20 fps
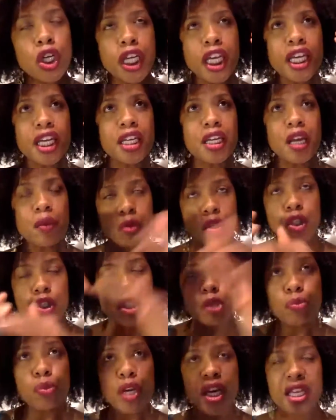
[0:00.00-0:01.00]
at, and you know,
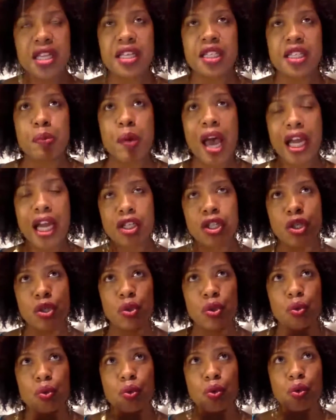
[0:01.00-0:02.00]
just bringing us back
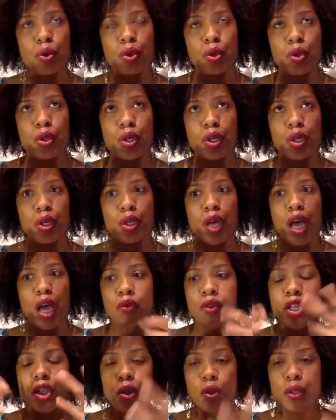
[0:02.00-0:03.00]
to how
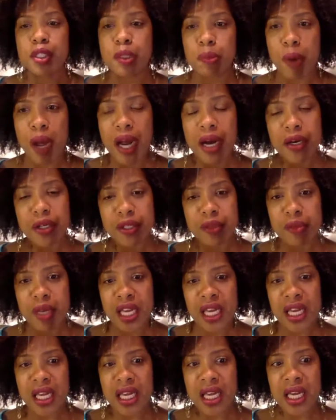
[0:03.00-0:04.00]
Rachel inspires
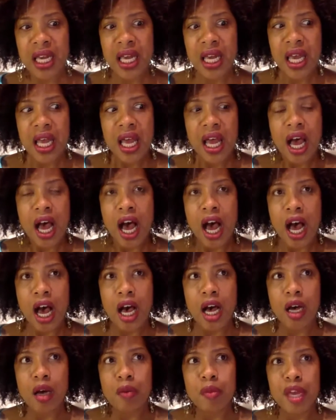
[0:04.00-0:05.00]
me,
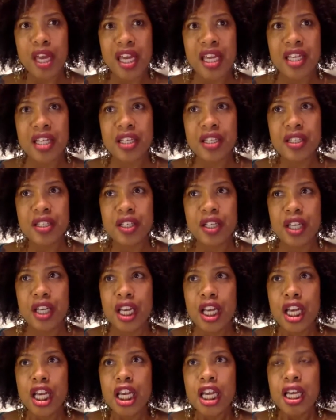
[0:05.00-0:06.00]
is,
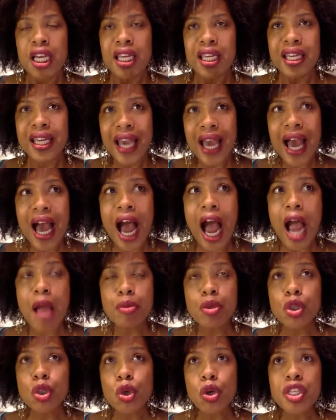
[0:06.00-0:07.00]
yeah, I'm
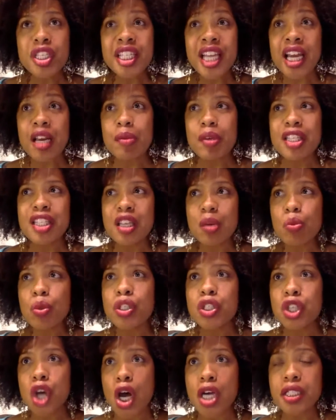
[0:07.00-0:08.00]
sure it's got to be
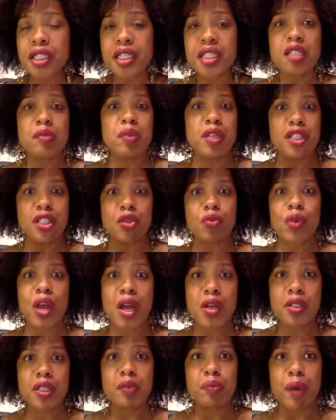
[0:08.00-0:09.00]
somewhat daunting to be
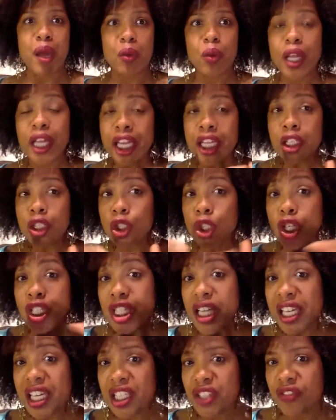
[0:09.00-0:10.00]
surrounded by, like, it looks
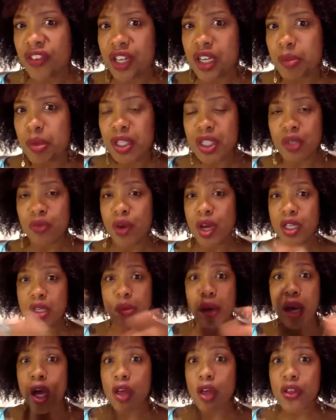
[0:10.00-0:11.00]
like it's fun to be surrounded
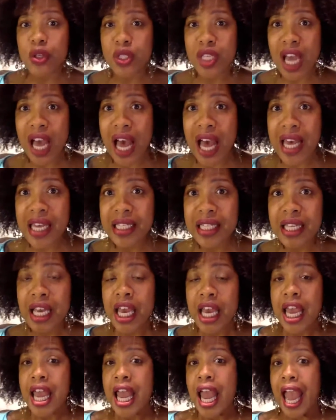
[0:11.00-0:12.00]
by all those guys,
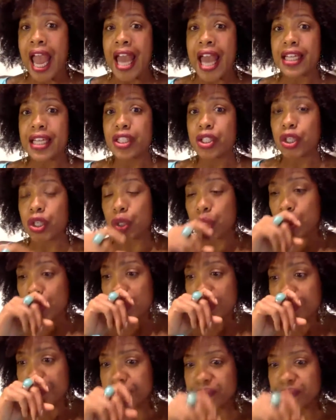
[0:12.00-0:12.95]
and to